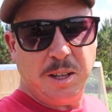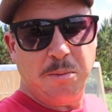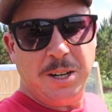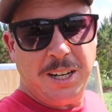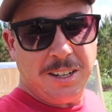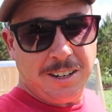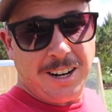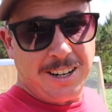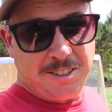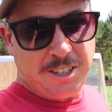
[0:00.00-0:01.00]
They've been eating a
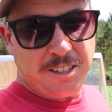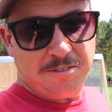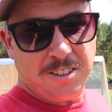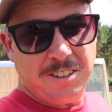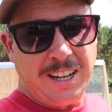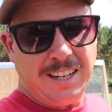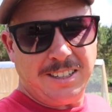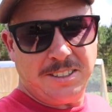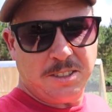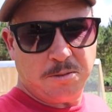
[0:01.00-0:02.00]
lot of chicken food
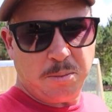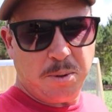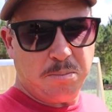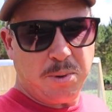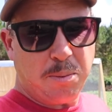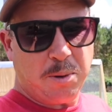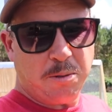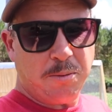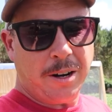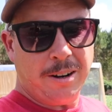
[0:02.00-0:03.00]
lately since we've been bumping
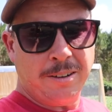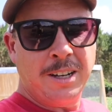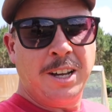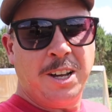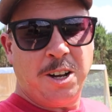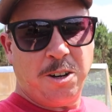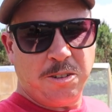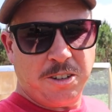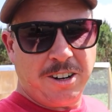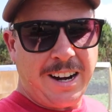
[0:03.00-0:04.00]
them around
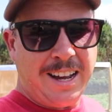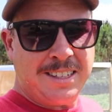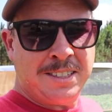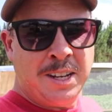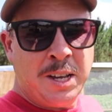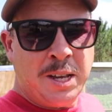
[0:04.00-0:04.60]
on the grass.